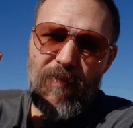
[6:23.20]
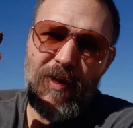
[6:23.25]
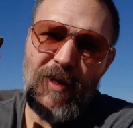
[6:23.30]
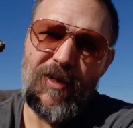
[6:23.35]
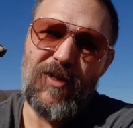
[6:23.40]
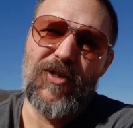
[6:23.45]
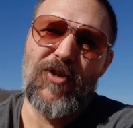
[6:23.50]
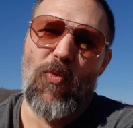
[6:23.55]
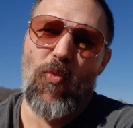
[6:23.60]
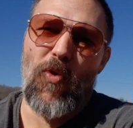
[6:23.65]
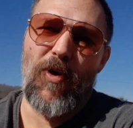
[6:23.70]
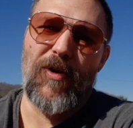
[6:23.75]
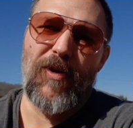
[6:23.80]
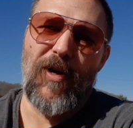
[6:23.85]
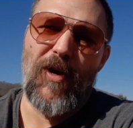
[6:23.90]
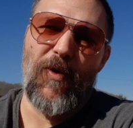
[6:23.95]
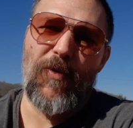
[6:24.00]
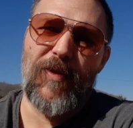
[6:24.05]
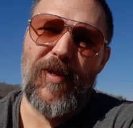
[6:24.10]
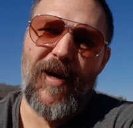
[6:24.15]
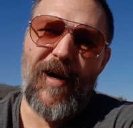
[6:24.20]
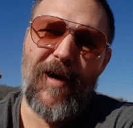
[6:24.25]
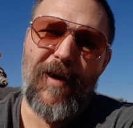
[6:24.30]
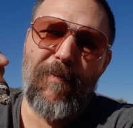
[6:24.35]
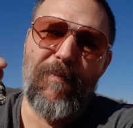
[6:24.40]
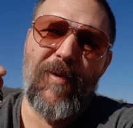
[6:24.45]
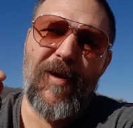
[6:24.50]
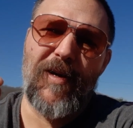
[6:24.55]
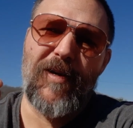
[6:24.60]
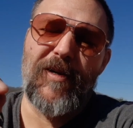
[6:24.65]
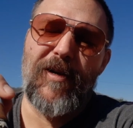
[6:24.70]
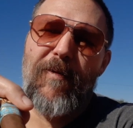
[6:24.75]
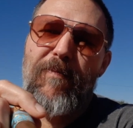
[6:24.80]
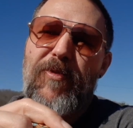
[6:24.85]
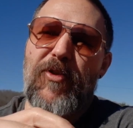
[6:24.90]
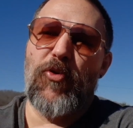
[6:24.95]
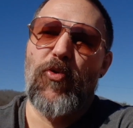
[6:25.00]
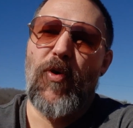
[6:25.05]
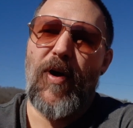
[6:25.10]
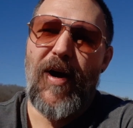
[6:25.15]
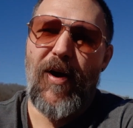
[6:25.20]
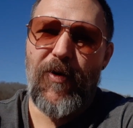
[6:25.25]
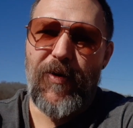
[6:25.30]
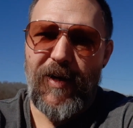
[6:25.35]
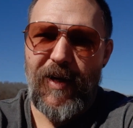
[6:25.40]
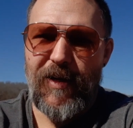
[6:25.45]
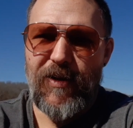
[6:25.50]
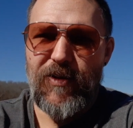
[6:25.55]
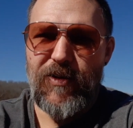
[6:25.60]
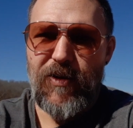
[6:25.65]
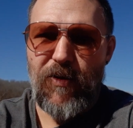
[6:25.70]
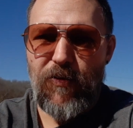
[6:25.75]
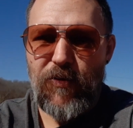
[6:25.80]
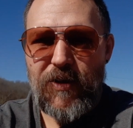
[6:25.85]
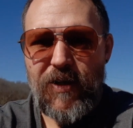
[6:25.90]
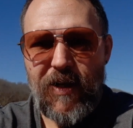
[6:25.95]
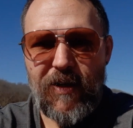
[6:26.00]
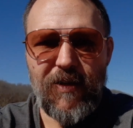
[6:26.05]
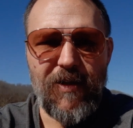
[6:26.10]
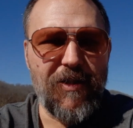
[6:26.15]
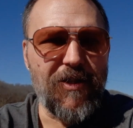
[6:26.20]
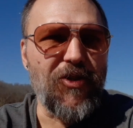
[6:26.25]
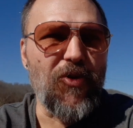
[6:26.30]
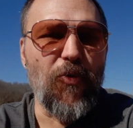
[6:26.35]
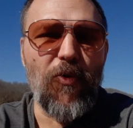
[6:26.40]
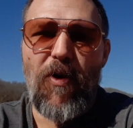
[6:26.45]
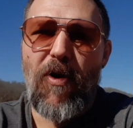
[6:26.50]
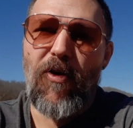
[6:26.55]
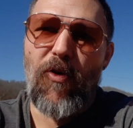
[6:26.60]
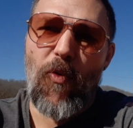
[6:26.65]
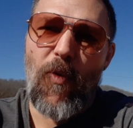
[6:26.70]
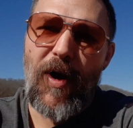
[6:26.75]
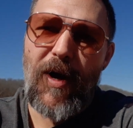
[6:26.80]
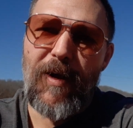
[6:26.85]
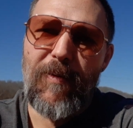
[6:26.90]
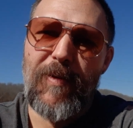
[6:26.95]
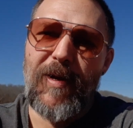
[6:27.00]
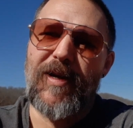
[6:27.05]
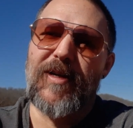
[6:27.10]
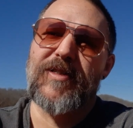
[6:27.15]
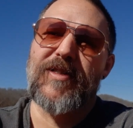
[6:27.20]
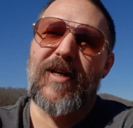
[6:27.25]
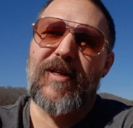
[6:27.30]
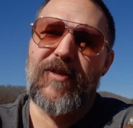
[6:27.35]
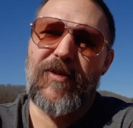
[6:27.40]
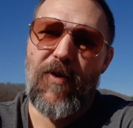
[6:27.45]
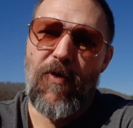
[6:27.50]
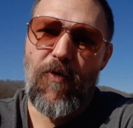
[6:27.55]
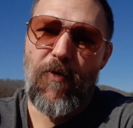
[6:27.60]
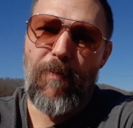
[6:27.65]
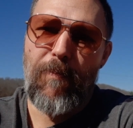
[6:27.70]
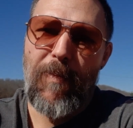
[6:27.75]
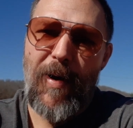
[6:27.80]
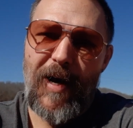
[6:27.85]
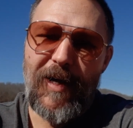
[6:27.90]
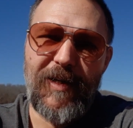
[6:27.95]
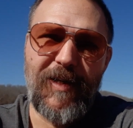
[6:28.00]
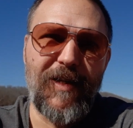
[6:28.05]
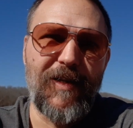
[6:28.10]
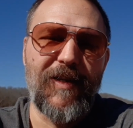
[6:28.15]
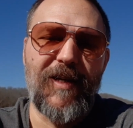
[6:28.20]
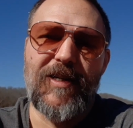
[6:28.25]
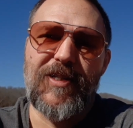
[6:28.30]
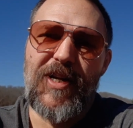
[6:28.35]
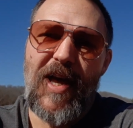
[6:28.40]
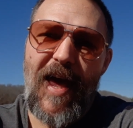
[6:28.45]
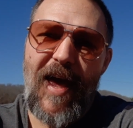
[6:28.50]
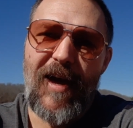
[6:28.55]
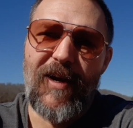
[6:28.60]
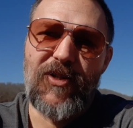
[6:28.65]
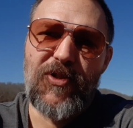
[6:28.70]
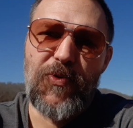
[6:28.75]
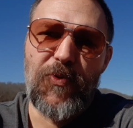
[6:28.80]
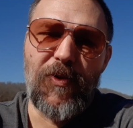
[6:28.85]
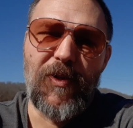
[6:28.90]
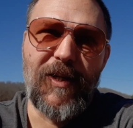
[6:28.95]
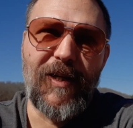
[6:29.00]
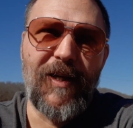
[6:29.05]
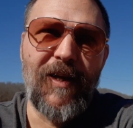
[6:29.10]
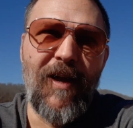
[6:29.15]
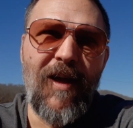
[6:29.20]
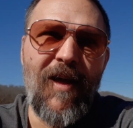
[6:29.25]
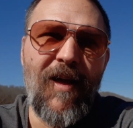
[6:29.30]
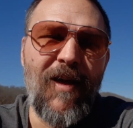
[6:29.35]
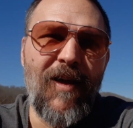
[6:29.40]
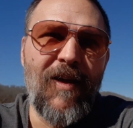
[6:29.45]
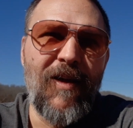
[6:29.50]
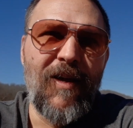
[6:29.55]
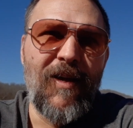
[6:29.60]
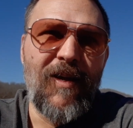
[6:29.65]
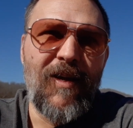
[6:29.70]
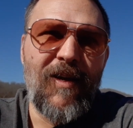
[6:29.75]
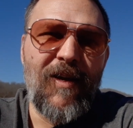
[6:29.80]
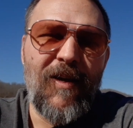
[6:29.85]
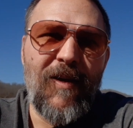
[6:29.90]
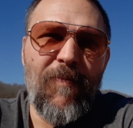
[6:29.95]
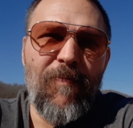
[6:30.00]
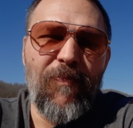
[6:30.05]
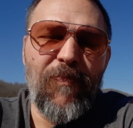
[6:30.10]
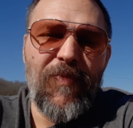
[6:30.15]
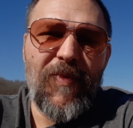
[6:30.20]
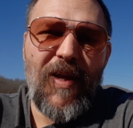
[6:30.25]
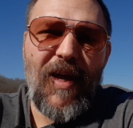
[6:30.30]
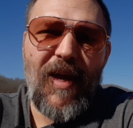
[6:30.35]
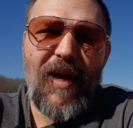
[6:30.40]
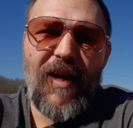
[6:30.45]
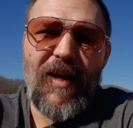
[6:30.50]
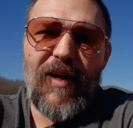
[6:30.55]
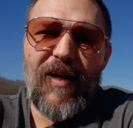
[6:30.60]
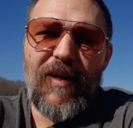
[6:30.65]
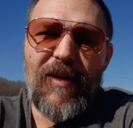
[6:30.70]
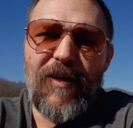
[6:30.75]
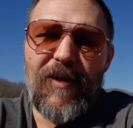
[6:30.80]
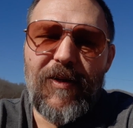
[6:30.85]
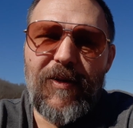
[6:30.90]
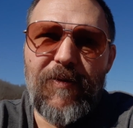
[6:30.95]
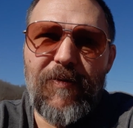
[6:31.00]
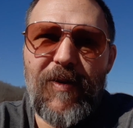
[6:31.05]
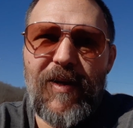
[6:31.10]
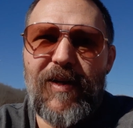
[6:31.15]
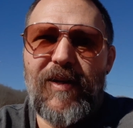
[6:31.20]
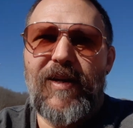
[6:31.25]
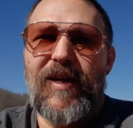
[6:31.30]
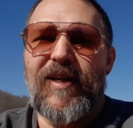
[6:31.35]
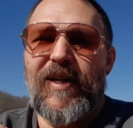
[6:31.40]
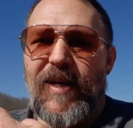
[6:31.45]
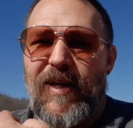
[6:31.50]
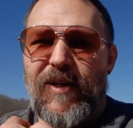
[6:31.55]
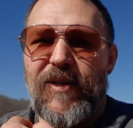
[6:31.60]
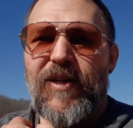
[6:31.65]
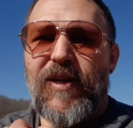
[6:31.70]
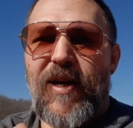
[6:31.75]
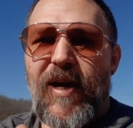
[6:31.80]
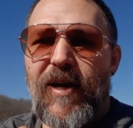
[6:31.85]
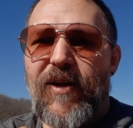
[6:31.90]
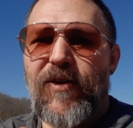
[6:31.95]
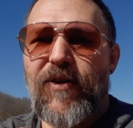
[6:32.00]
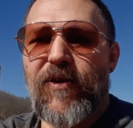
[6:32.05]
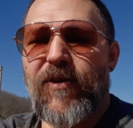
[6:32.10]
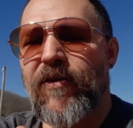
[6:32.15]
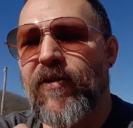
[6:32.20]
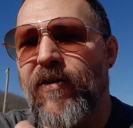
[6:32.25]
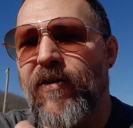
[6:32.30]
So one note that I am picking up throughout, and don't take this the wrong way because I don't mind it, and it's actually an indicator